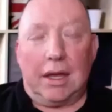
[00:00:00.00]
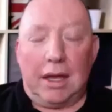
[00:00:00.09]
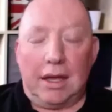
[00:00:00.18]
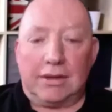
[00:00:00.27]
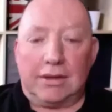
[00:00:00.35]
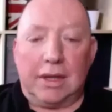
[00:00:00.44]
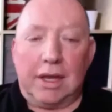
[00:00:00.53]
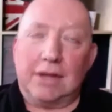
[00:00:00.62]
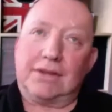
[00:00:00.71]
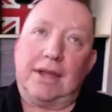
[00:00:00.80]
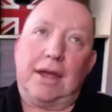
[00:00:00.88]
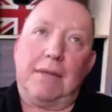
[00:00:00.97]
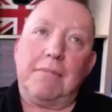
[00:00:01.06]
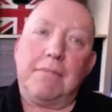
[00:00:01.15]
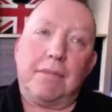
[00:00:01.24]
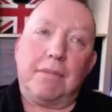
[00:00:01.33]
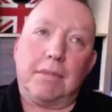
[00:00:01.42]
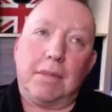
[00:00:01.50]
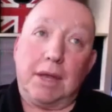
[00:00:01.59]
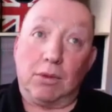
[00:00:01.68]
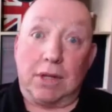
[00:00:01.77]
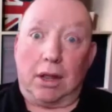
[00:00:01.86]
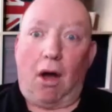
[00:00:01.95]
You and it's, um, it
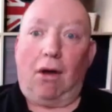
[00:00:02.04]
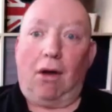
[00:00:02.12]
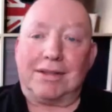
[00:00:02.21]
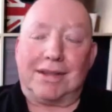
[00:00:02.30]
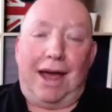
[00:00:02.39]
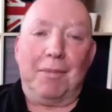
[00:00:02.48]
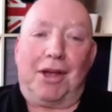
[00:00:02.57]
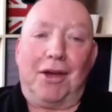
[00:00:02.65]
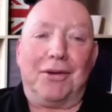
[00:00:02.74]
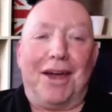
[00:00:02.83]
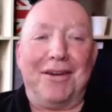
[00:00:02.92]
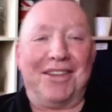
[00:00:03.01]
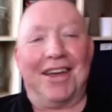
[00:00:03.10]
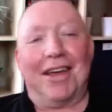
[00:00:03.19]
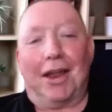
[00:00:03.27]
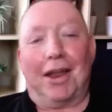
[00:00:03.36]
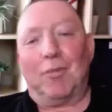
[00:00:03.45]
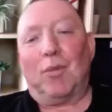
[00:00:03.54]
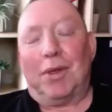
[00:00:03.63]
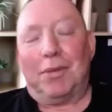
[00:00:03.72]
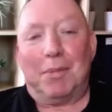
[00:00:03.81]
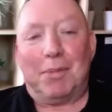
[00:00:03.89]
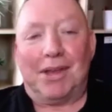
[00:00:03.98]
was a long time ago now. That uh,
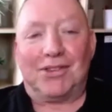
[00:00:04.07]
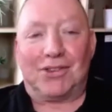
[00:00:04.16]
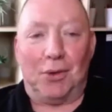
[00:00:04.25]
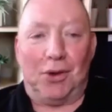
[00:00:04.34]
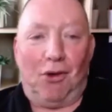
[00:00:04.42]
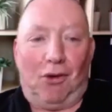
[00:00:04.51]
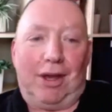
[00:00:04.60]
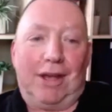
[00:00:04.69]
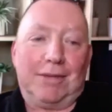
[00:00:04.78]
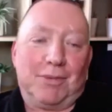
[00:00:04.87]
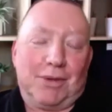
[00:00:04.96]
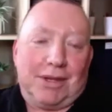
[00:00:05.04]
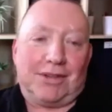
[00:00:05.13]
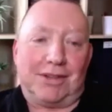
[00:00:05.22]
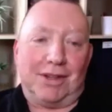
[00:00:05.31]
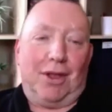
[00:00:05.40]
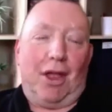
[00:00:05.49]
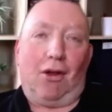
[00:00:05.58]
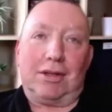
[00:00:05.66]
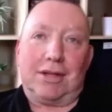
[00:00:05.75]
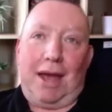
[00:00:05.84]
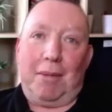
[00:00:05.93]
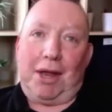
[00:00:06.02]
with me being so young, it, it's still a long
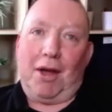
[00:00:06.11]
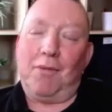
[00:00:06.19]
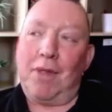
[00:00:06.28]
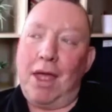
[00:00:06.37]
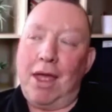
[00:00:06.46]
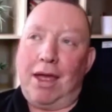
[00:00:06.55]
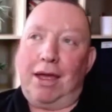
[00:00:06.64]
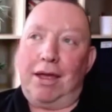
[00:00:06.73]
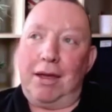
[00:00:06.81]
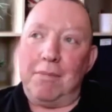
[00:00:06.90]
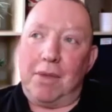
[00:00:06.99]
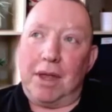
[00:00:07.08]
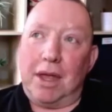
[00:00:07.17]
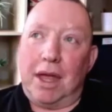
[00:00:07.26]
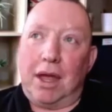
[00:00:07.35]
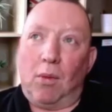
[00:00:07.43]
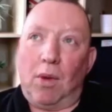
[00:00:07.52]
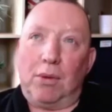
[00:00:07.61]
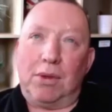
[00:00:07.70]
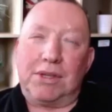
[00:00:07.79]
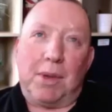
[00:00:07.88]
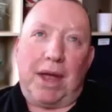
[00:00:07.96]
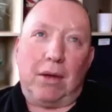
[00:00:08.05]
time ago. Um, when I
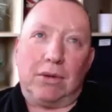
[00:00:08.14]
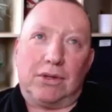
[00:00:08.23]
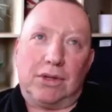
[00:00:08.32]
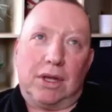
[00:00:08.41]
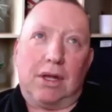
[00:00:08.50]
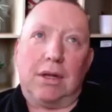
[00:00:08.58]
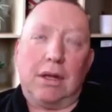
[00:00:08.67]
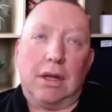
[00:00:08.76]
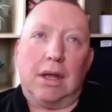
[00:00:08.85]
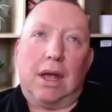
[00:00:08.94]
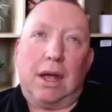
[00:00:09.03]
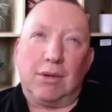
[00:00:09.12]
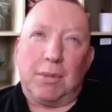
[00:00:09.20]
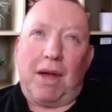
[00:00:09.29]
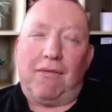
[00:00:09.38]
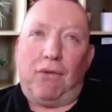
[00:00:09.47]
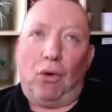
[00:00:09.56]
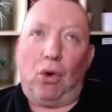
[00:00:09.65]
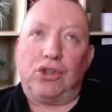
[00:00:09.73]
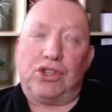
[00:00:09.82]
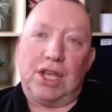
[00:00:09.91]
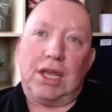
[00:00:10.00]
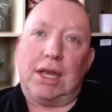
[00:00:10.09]
was about, uh, I was about
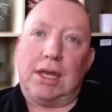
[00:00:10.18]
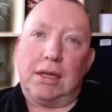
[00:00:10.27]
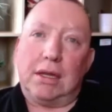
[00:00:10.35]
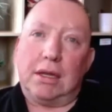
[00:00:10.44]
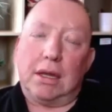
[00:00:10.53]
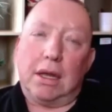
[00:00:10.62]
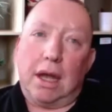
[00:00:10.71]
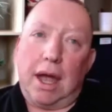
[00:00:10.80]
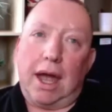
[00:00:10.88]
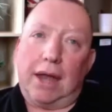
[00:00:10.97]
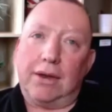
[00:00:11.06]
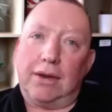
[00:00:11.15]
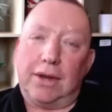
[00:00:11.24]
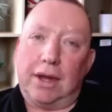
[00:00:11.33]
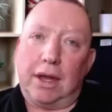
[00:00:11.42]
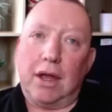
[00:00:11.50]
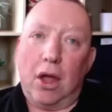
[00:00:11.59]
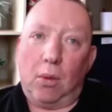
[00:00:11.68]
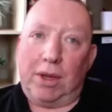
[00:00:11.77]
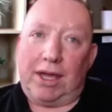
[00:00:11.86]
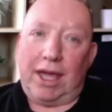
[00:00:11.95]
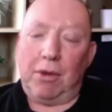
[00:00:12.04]
fourteen, and uh, we came